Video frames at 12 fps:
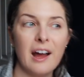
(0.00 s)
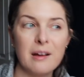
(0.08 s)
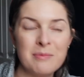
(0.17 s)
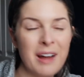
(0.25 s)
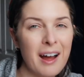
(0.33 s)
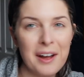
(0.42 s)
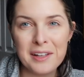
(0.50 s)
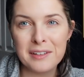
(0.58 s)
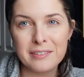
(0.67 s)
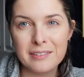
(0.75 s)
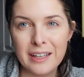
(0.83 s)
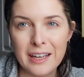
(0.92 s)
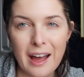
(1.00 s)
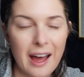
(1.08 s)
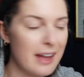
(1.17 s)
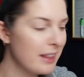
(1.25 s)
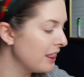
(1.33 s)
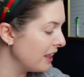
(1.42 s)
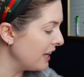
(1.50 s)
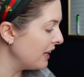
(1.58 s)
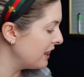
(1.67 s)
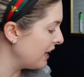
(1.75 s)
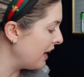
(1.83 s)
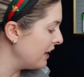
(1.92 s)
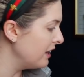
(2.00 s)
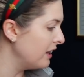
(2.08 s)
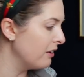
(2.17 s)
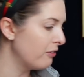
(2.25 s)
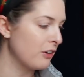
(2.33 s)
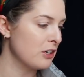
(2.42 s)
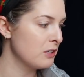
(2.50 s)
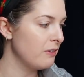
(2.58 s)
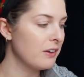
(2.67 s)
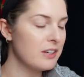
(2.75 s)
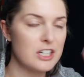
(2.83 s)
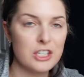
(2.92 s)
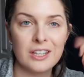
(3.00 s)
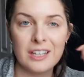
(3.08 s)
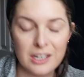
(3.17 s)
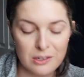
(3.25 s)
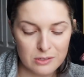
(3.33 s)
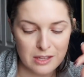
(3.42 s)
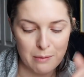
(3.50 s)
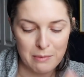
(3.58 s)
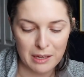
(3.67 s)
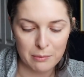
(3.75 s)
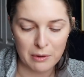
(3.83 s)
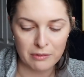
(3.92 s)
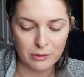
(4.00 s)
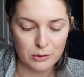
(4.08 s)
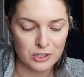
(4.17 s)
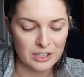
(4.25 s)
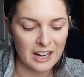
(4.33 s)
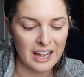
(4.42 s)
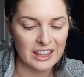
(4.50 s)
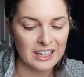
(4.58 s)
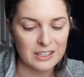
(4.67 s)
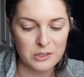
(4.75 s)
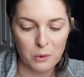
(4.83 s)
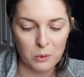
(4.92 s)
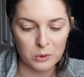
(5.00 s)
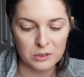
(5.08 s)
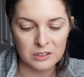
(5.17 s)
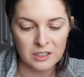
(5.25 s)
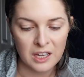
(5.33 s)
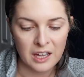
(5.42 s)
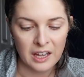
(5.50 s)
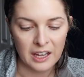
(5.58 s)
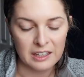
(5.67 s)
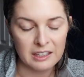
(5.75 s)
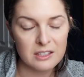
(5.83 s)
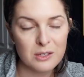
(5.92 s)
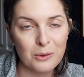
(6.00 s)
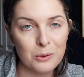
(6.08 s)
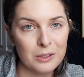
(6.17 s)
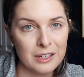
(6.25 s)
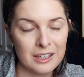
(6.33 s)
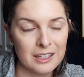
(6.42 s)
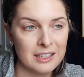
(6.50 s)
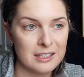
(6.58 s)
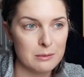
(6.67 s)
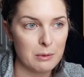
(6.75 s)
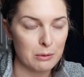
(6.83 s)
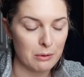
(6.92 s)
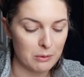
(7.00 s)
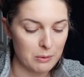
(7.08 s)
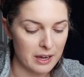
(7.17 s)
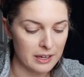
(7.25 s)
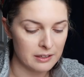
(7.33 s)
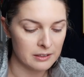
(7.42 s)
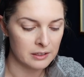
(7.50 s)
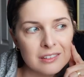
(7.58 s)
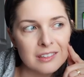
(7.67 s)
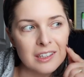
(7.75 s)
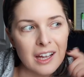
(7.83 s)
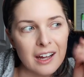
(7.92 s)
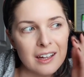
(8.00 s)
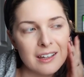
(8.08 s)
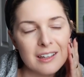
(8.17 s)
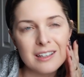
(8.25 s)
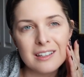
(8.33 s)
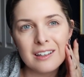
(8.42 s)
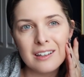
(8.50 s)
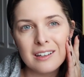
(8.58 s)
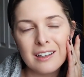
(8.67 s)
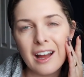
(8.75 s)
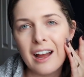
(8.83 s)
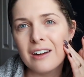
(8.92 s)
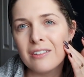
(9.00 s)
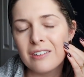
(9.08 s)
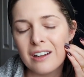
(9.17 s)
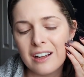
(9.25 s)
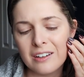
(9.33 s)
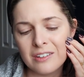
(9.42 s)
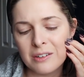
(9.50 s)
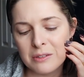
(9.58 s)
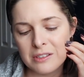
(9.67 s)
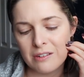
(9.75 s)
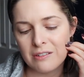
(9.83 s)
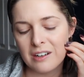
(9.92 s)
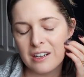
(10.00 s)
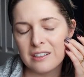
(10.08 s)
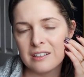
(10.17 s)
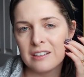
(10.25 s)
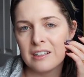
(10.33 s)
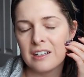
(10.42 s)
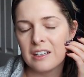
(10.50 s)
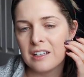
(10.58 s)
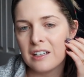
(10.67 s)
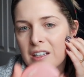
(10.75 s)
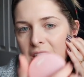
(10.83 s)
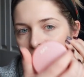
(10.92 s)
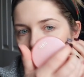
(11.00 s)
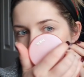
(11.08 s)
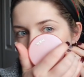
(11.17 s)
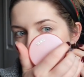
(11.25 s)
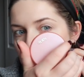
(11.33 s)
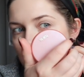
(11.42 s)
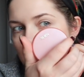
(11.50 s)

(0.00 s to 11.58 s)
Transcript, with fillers: I'm not, like, I think that the first foundation that I used, that Makeup Revolution, I think it's old. I think it's old, I think it needs to be thrown away. Yeah, I don't know what's going on. It feels